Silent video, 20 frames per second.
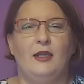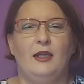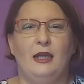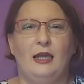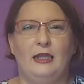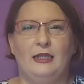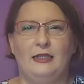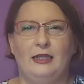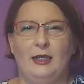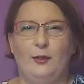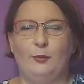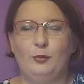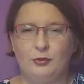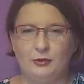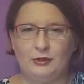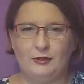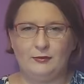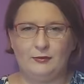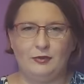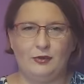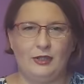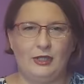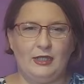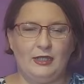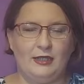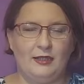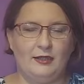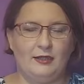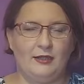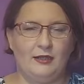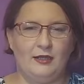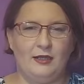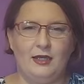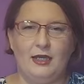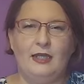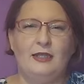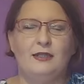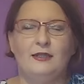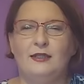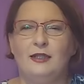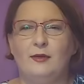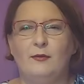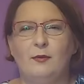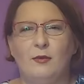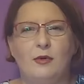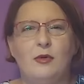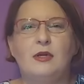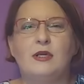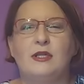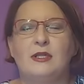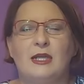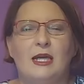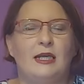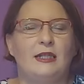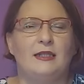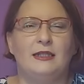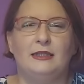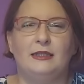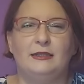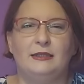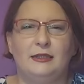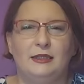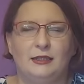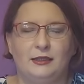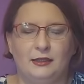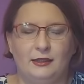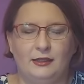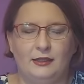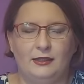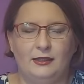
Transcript: and I put them together, and they weren't identical.